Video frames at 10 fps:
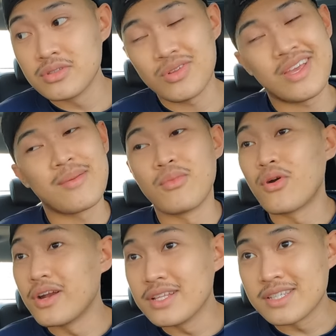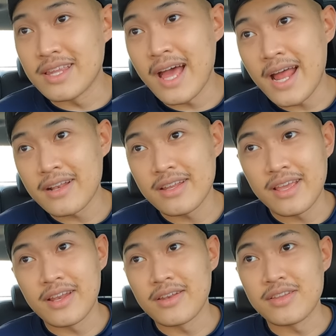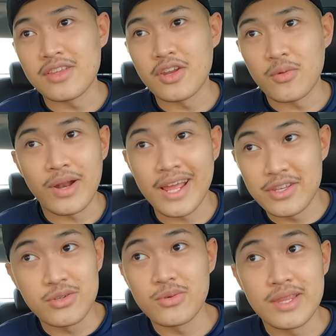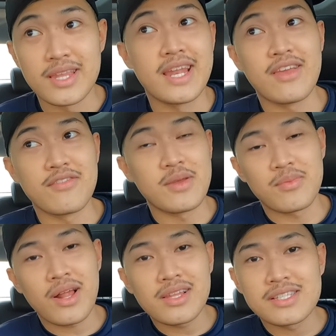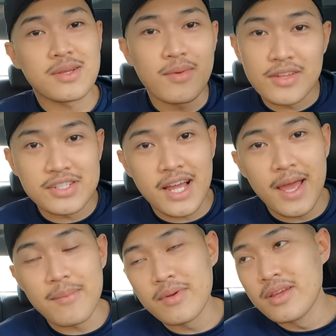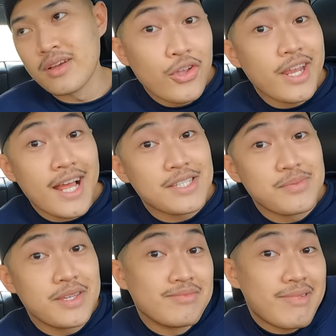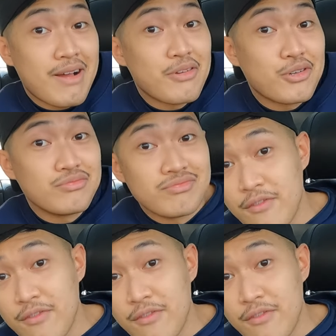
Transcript: We'll get more into that and, you know, what I do in the Navy probably some other time. Or you can ask me, I don't know.